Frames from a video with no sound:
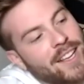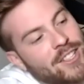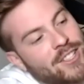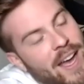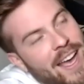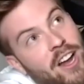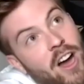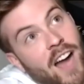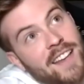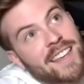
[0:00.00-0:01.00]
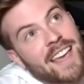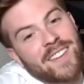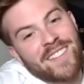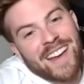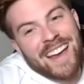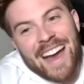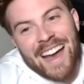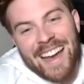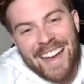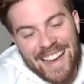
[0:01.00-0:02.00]
hockey, reference? hockey
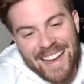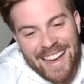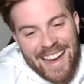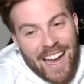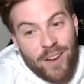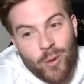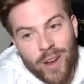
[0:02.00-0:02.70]
reference. I,